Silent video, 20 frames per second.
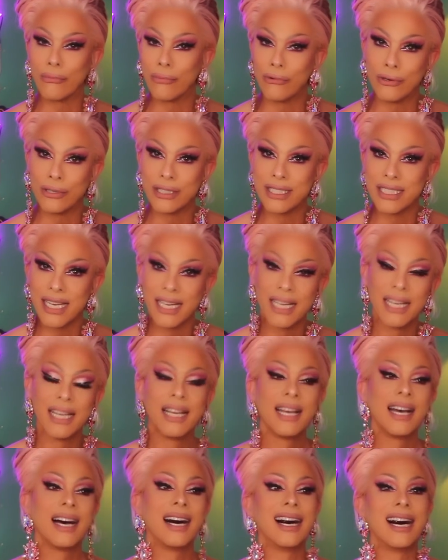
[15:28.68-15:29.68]
would.
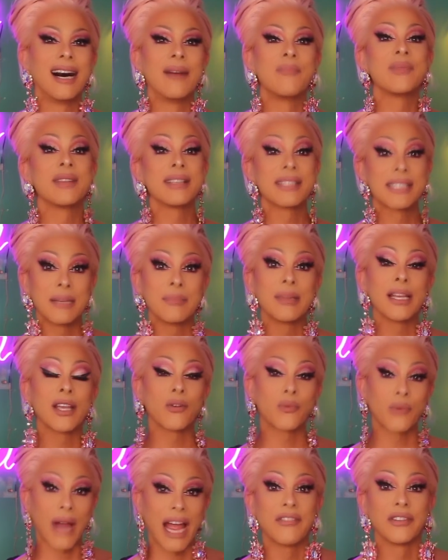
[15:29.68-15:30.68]

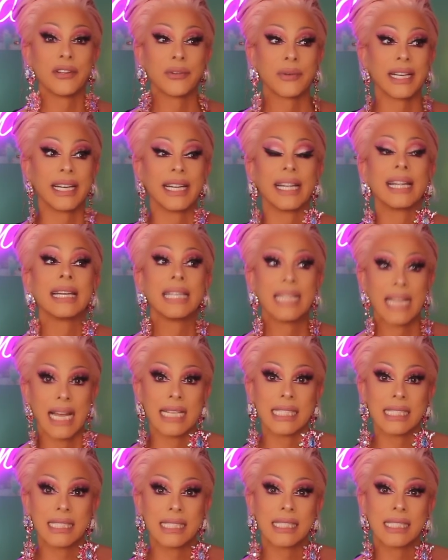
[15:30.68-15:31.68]
Sibling rivalry.
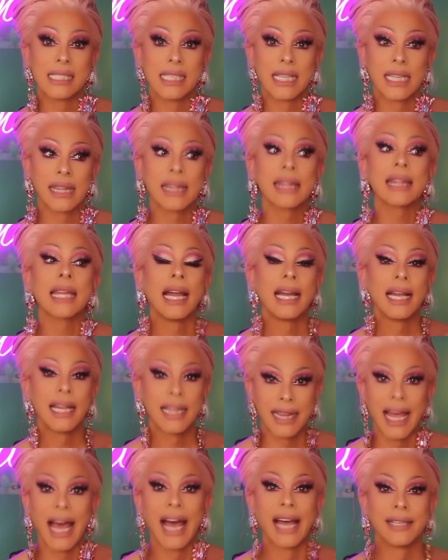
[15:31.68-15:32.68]
Yes.
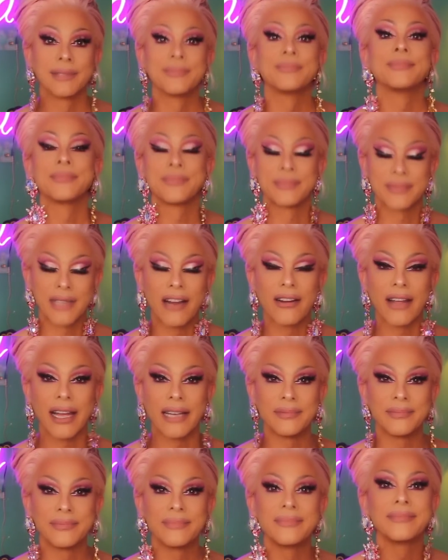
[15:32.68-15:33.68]
That.
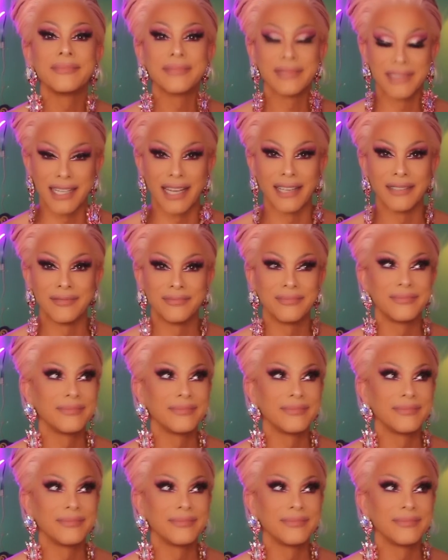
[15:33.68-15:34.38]
Okay. Done.